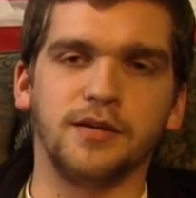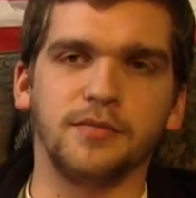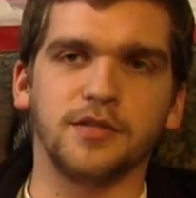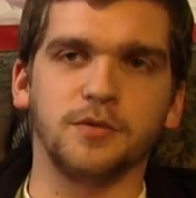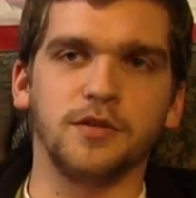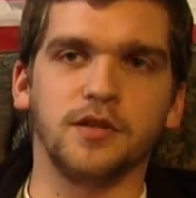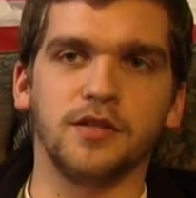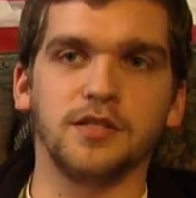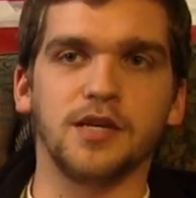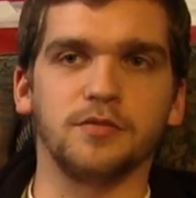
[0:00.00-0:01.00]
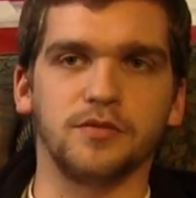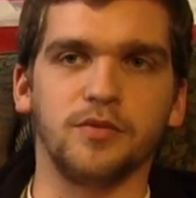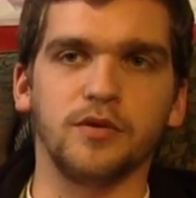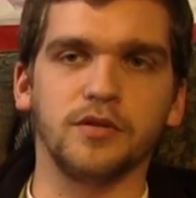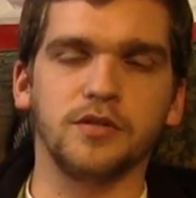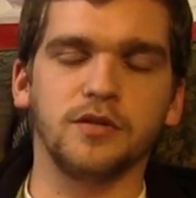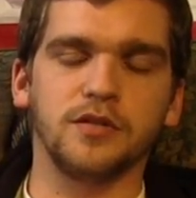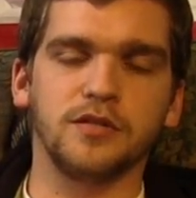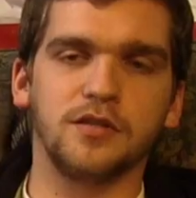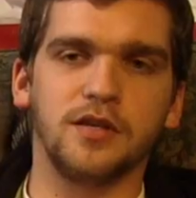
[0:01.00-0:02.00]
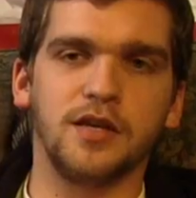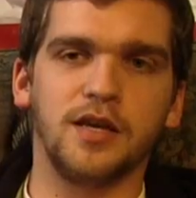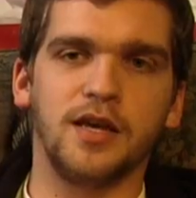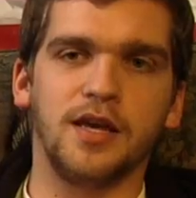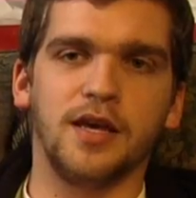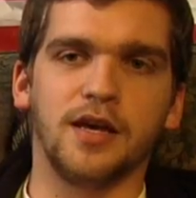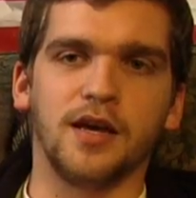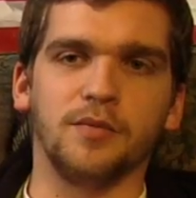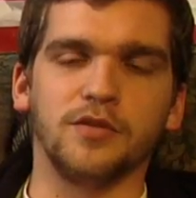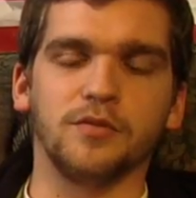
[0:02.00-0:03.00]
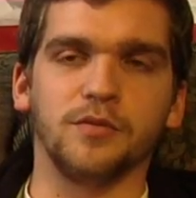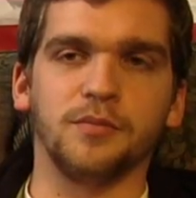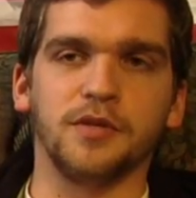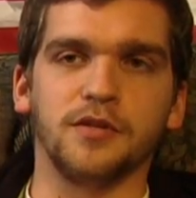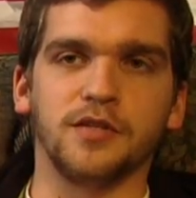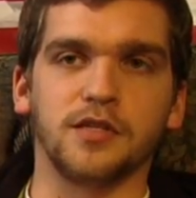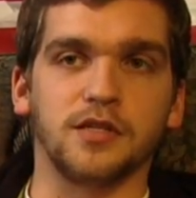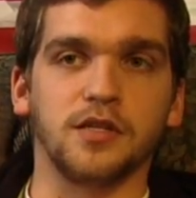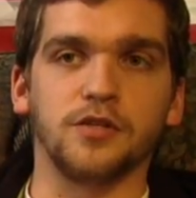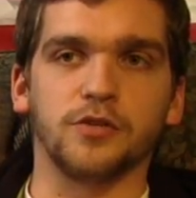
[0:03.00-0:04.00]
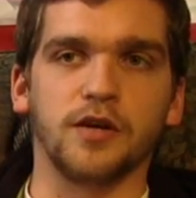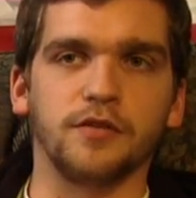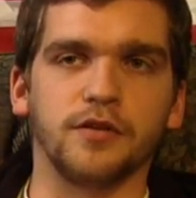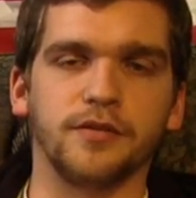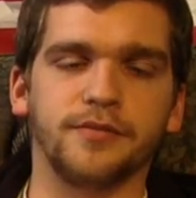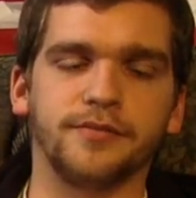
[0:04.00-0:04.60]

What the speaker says: because we knew that this game was important to us. We told me we'd be their designated driver.